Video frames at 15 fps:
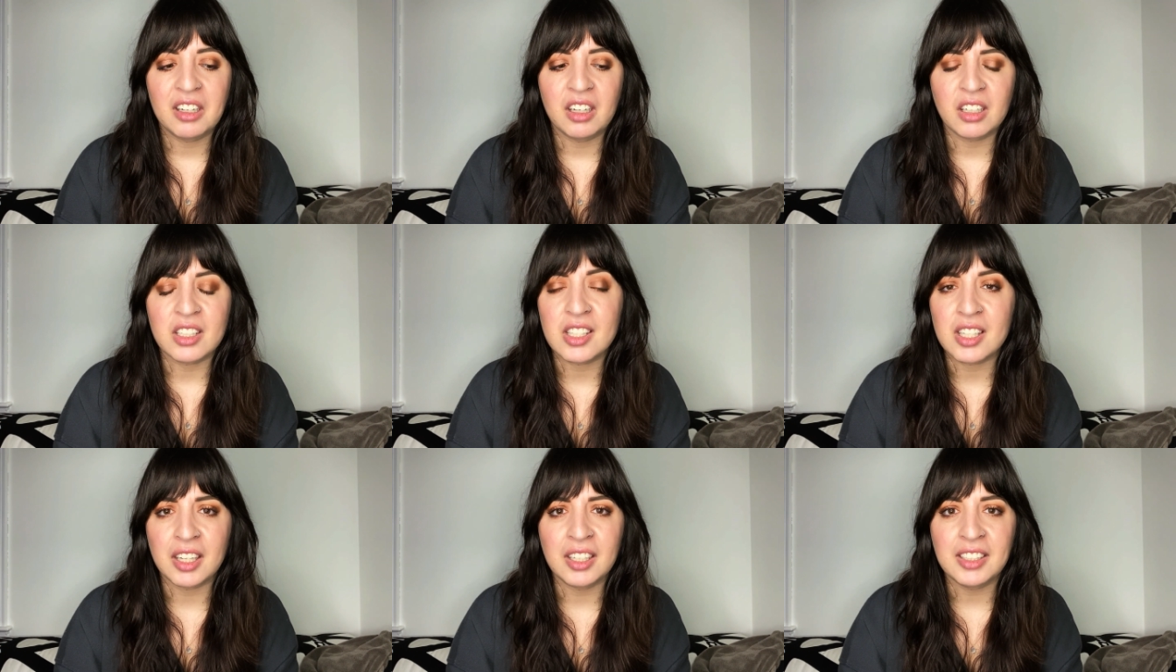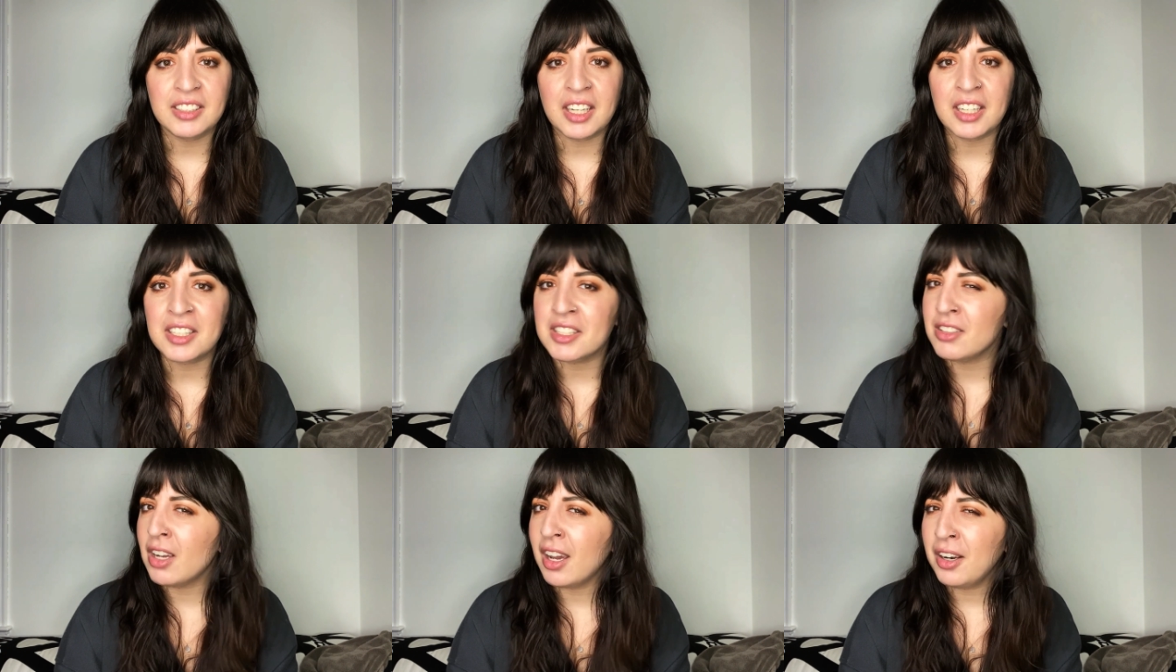a sunny day
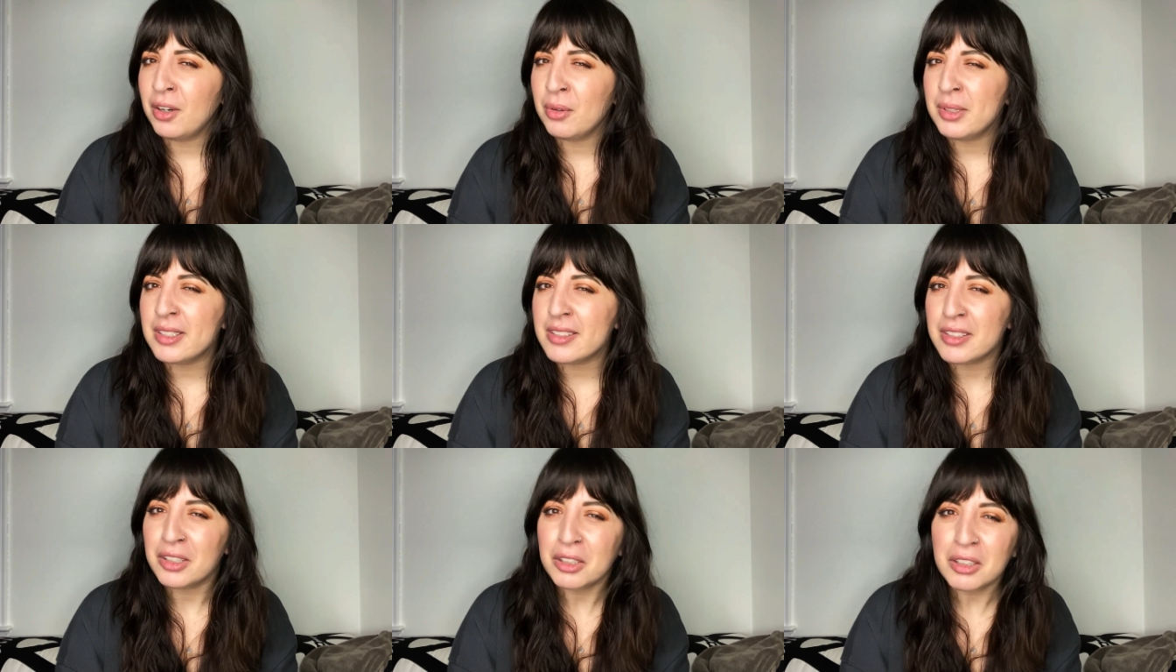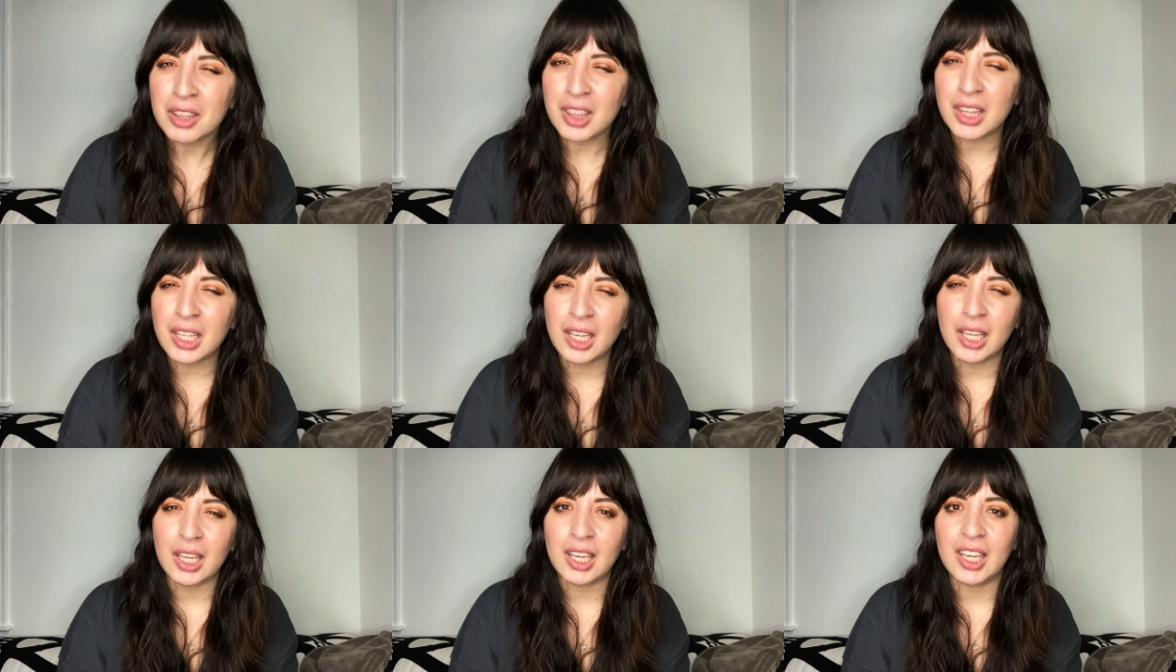is not always a good
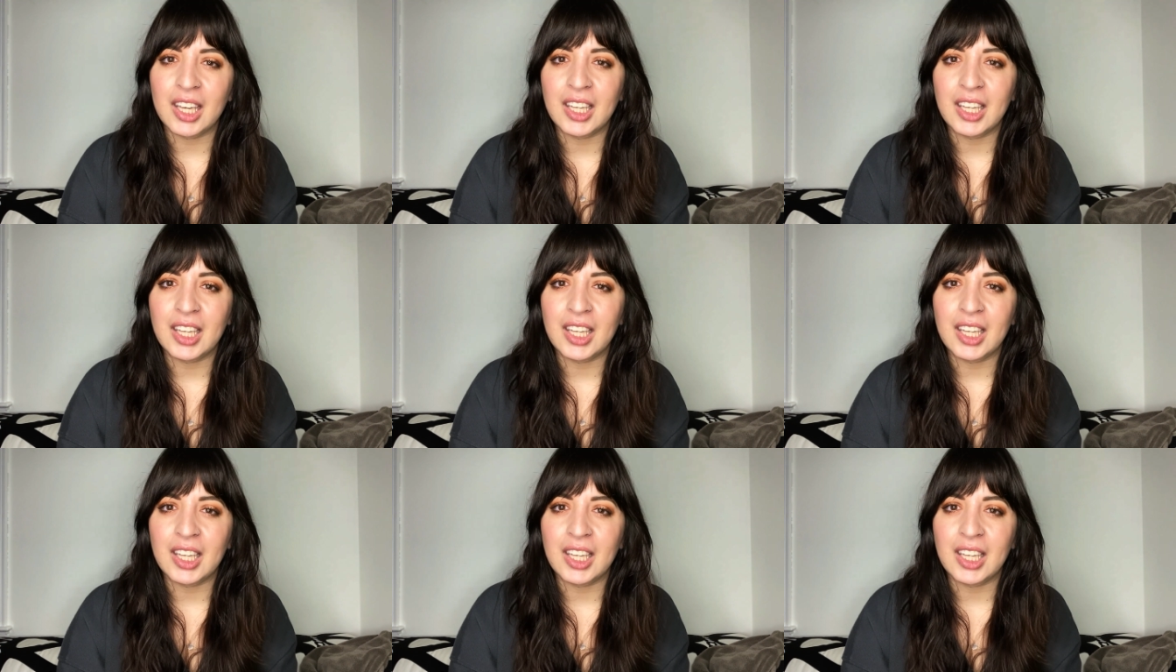thing.